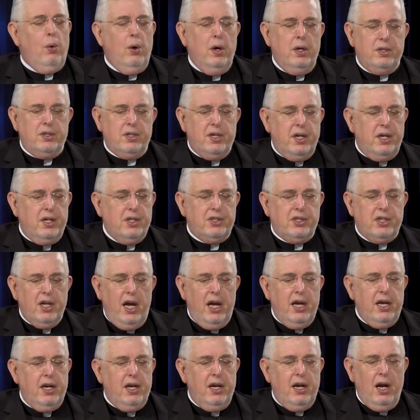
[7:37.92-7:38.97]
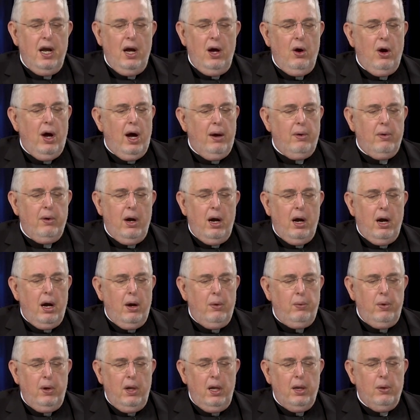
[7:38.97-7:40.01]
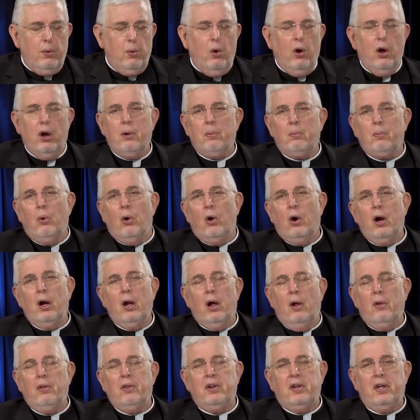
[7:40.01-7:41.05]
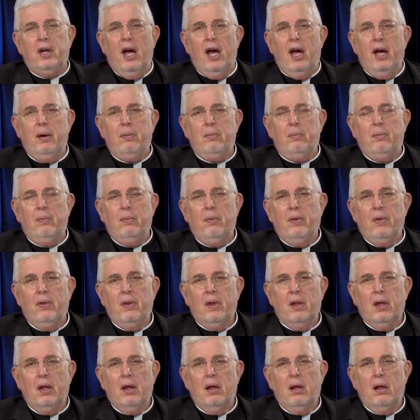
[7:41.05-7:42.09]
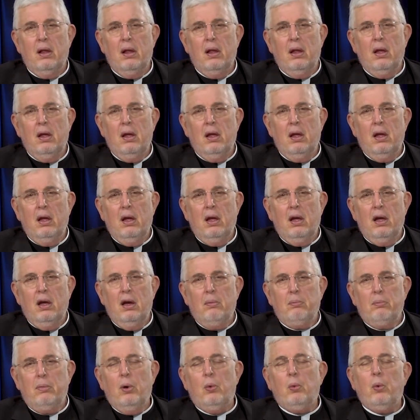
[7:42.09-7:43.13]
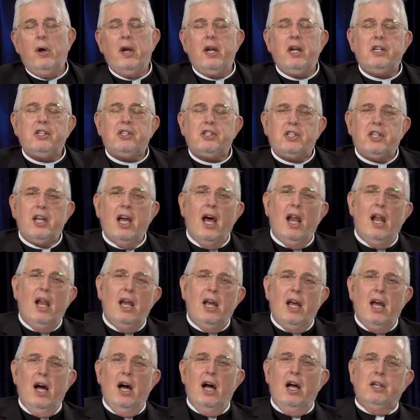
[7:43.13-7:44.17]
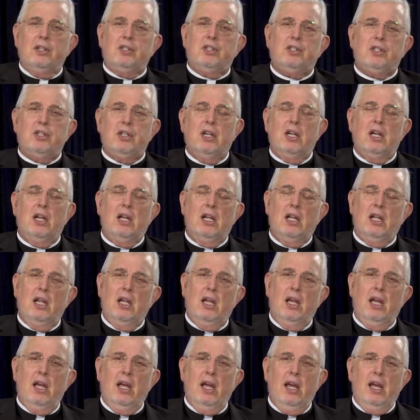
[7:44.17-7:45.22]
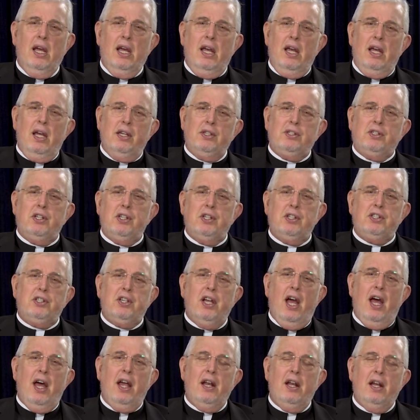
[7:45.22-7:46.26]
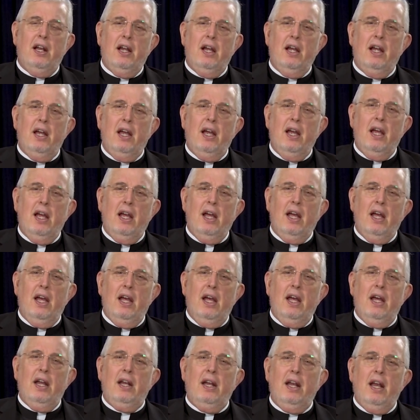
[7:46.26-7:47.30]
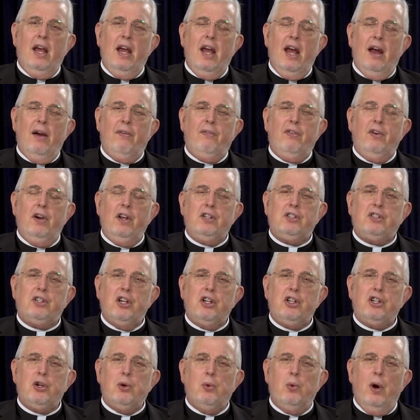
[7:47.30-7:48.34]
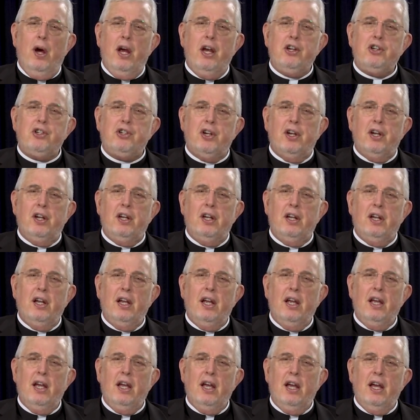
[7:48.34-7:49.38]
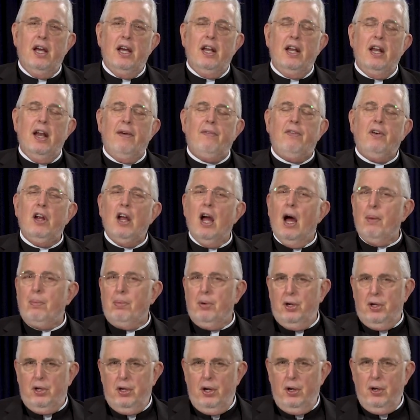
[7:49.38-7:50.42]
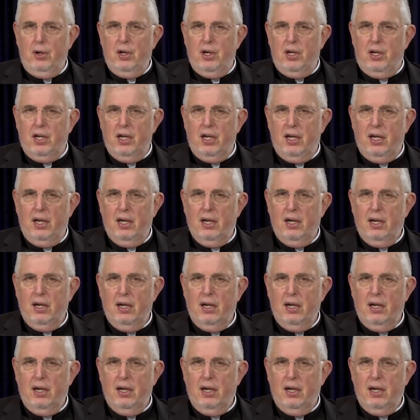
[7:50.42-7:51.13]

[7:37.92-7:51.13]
one's going to say, you know, I, I really want to mourn all the time. But what he's telling us is, is that in every situation, in every opportunity,